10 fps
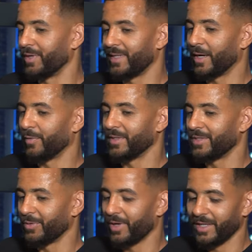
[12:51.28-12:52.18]

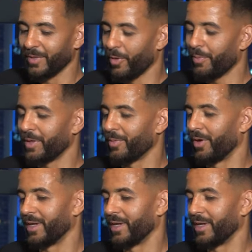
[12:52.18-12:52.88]
into property, bro.